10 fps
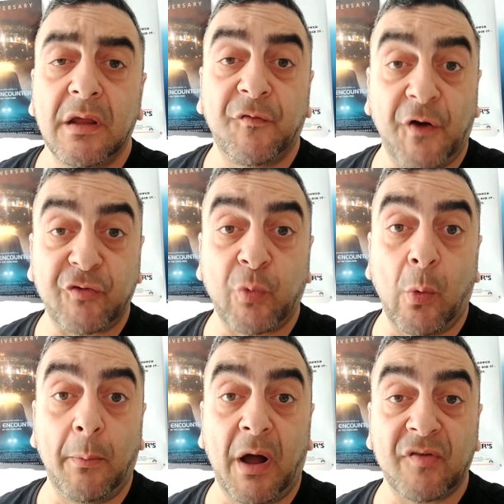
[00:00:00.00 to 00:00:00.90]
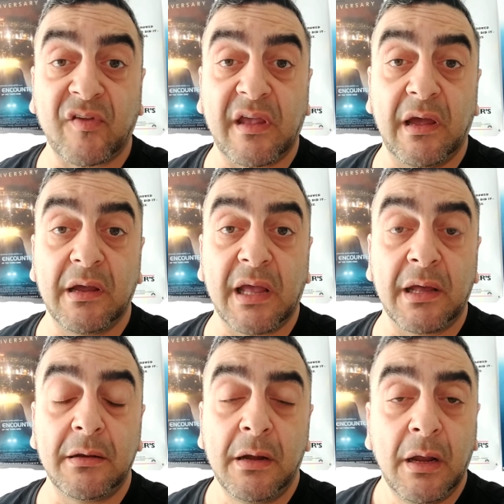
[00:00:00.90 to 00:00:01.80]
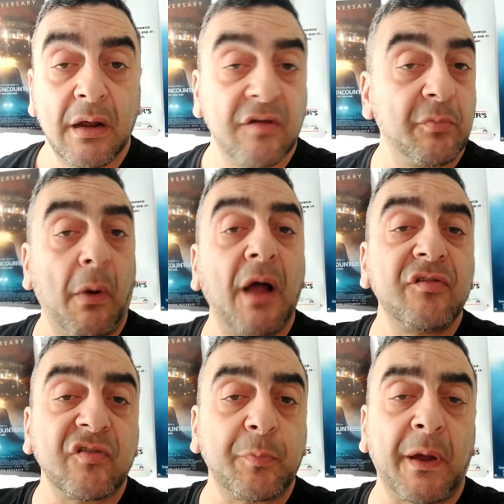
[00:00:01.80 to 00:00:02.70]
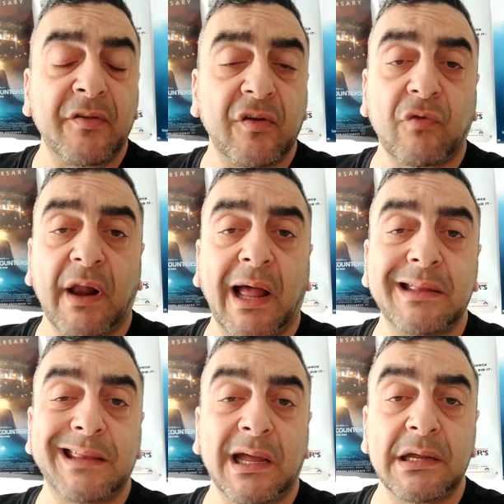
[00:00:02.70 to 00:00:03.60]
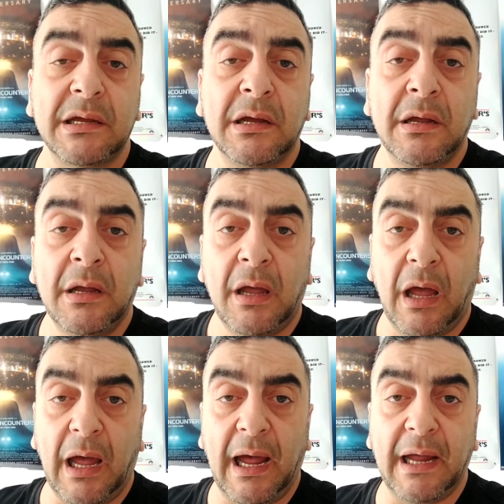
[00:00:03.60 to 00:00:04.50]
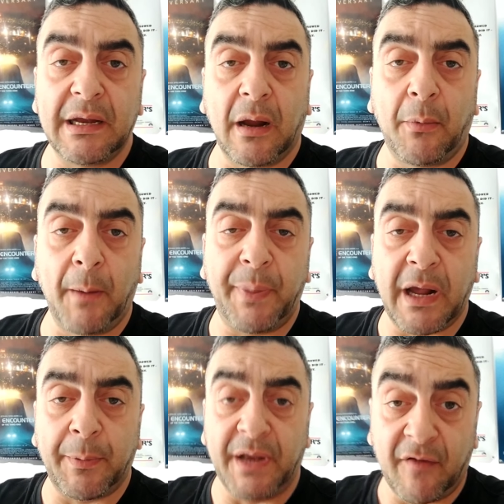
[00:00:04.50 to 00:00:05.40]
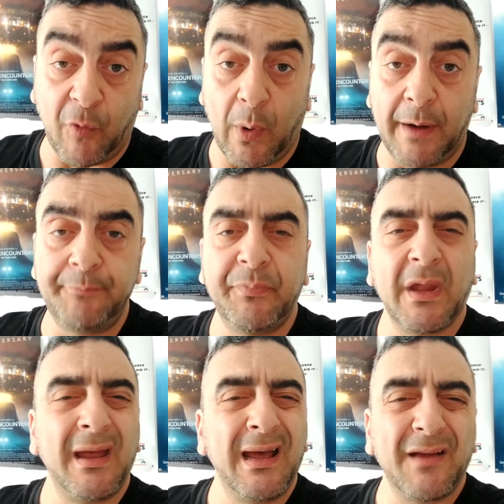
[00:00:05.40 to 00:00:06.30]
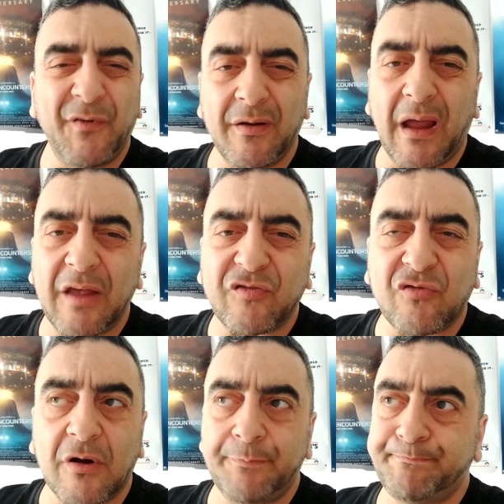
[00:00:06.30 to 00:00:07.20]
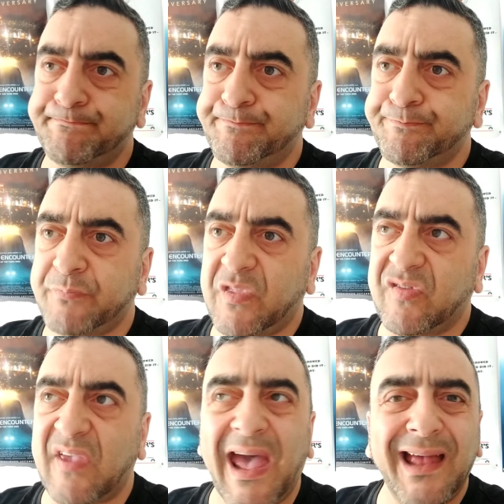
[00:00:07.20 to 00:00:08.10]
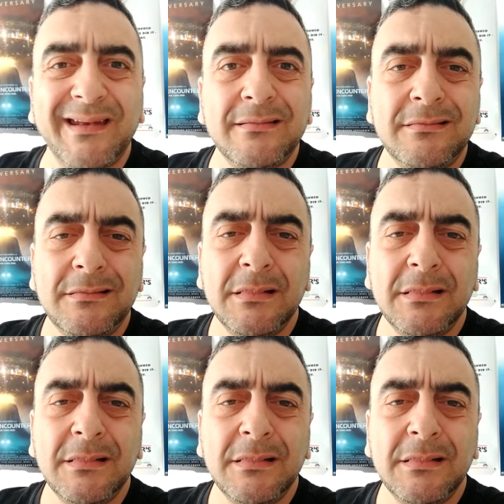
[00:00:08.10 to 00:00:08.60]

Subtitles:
freshwater master kit again, because mine's just basically run out of date, and I might pick up another one for an extra 10,